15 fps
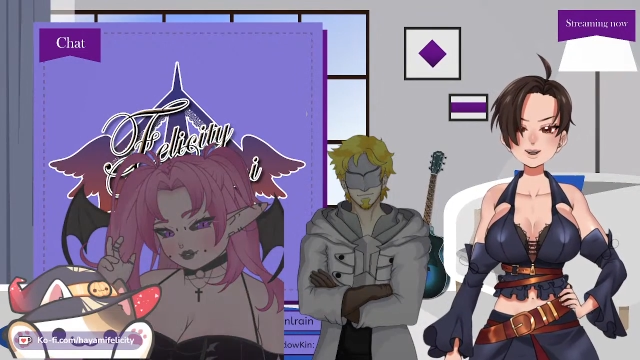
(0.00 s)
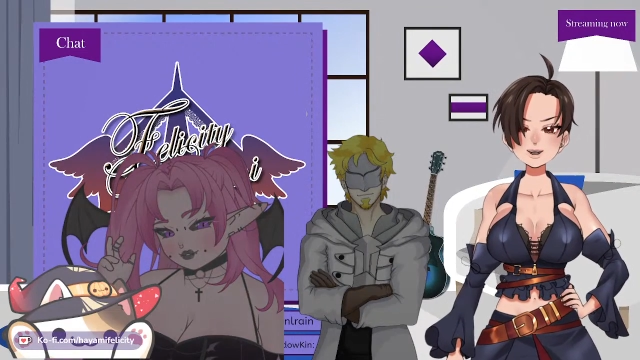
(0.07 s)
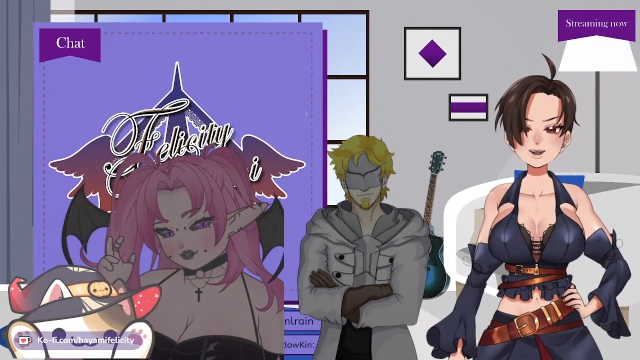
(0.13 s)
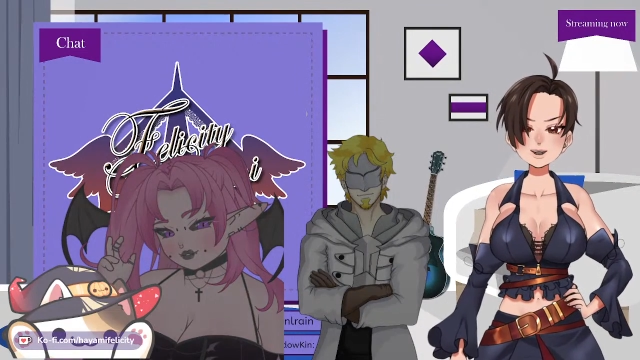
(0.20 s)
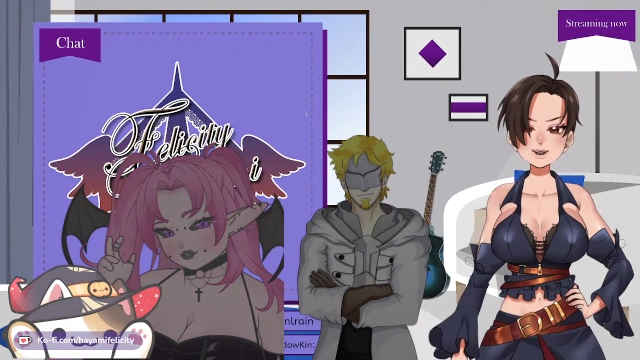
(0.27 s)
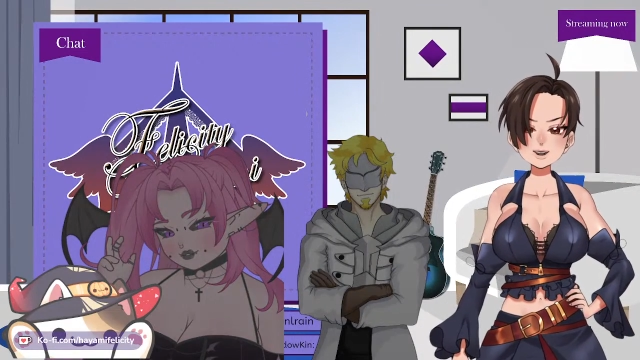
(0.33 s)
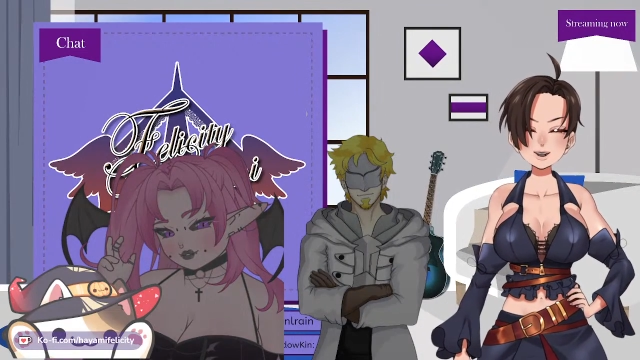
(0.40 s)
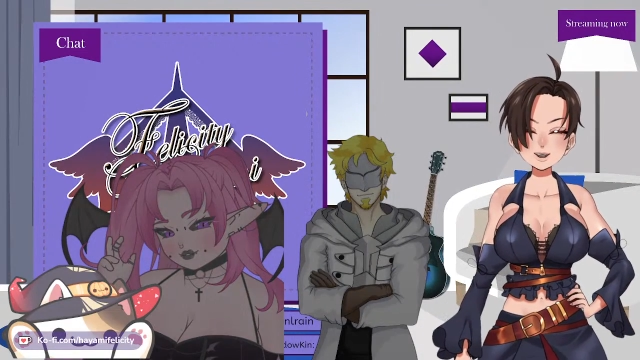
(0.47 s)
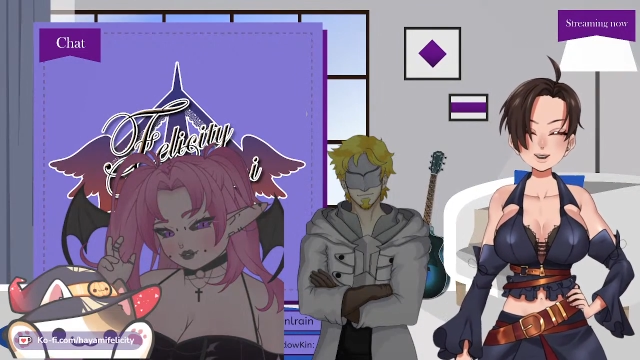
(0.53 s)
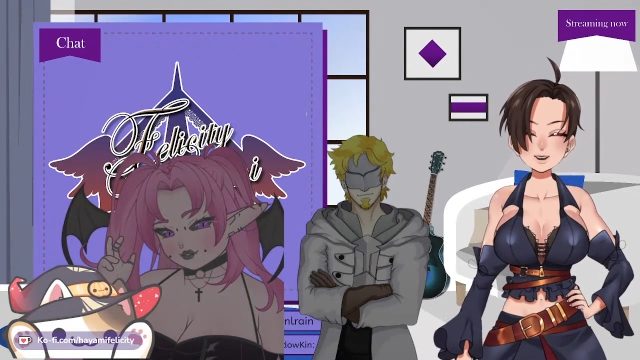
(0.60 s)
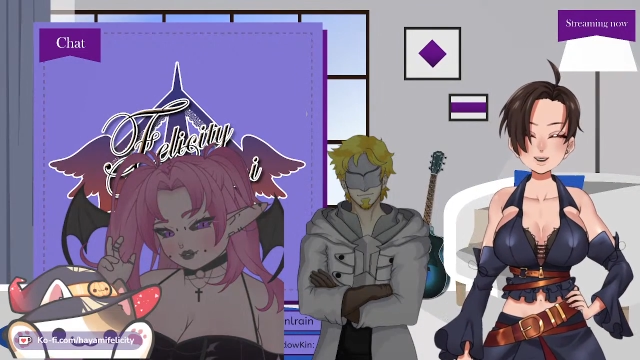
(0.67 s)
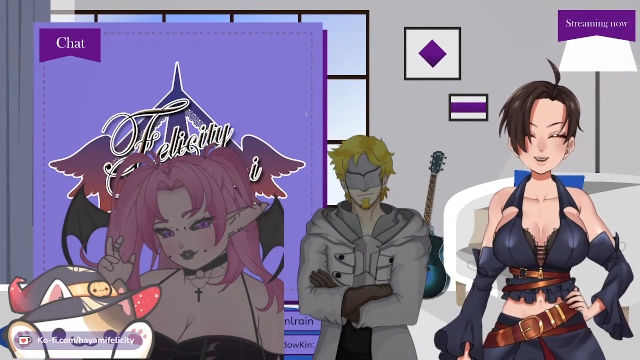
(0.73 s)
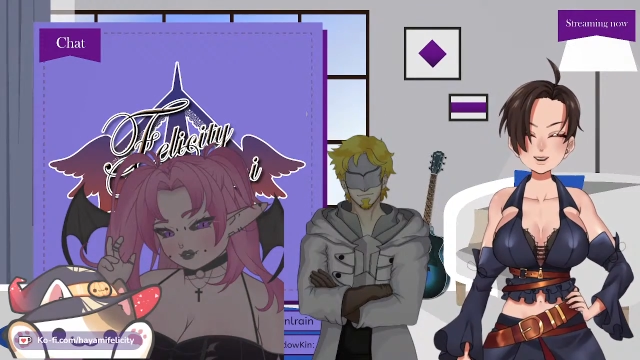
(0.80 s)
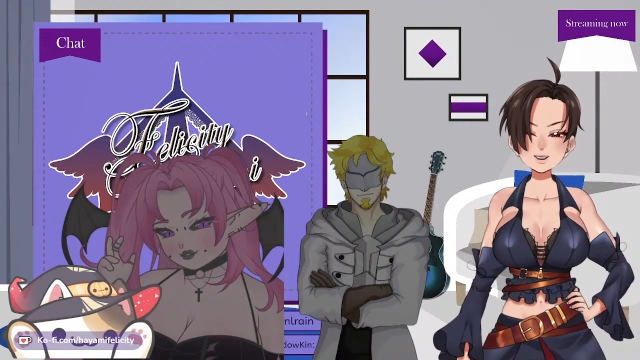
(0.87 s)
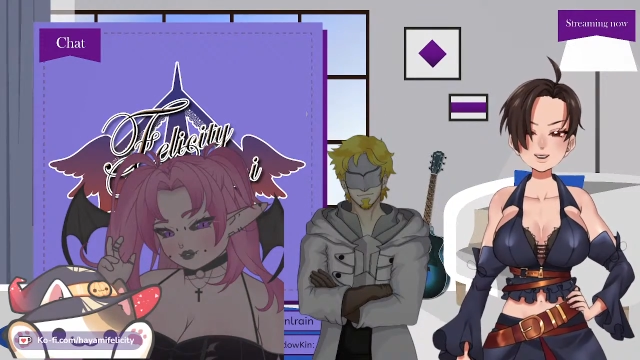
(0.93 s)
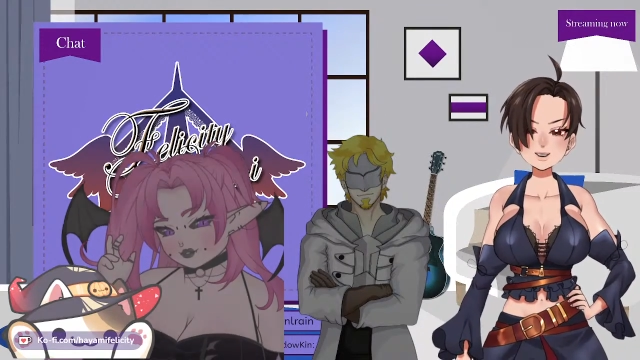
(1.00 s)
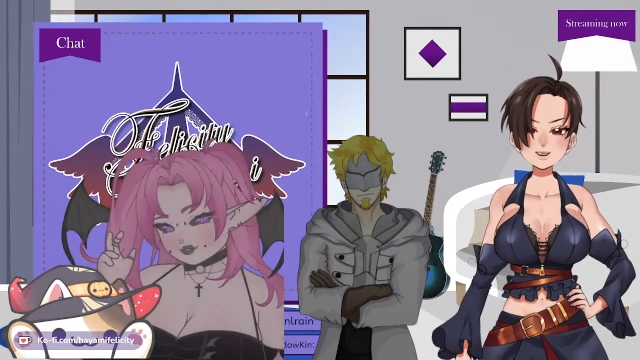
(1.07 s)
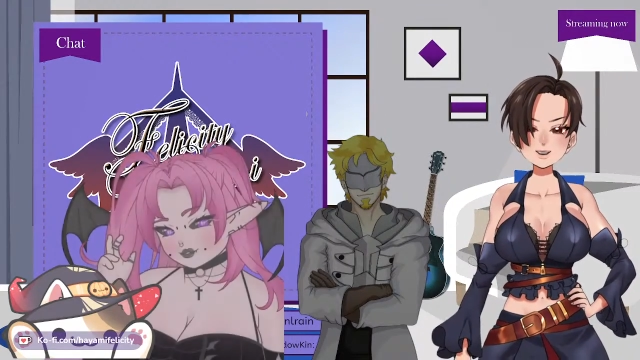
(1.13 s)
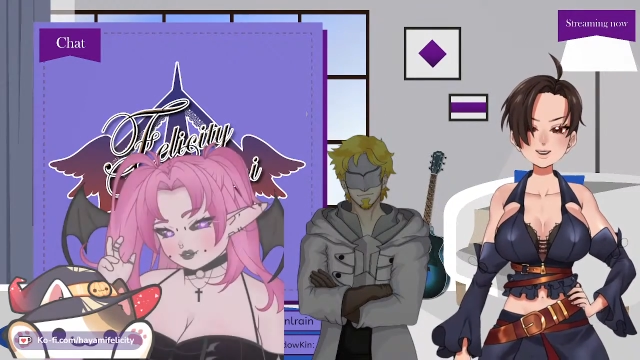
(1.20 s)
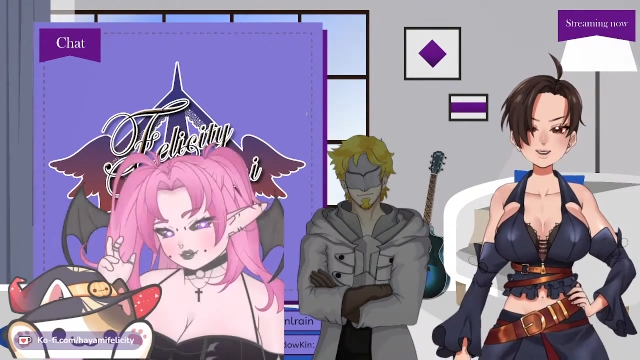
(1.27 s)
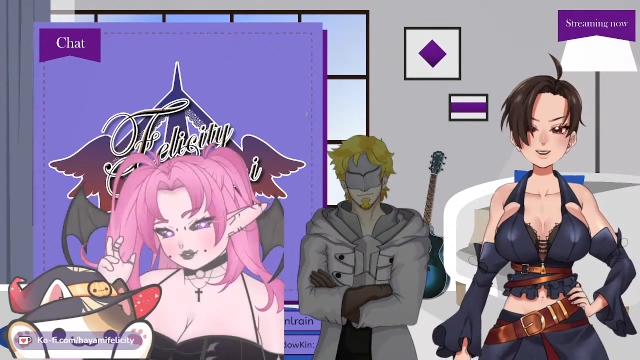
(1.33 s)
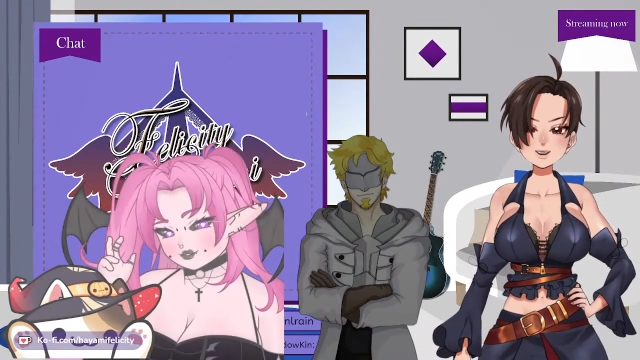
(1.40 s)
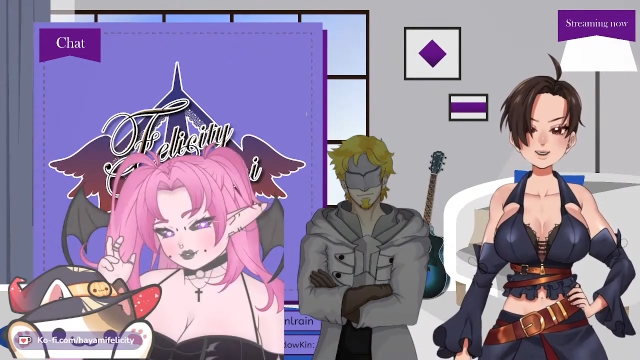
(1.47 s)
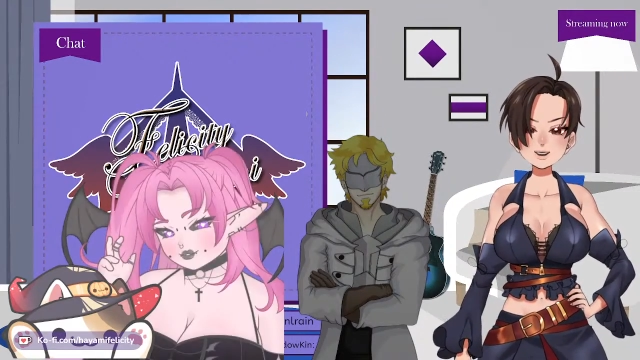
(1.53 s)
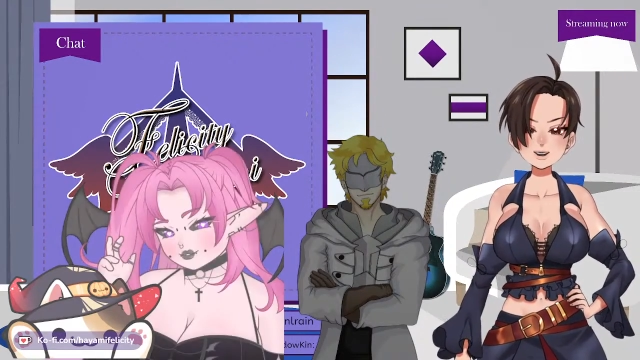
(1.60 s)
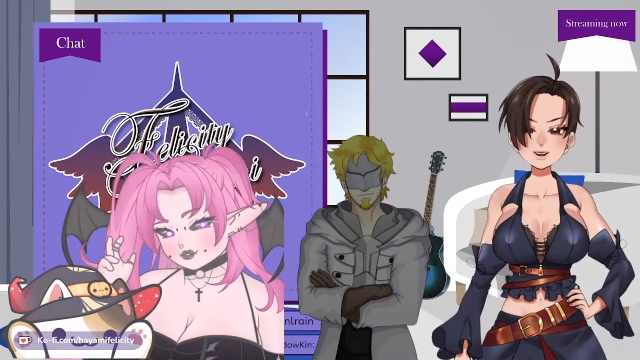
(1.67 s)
And the thing is that in the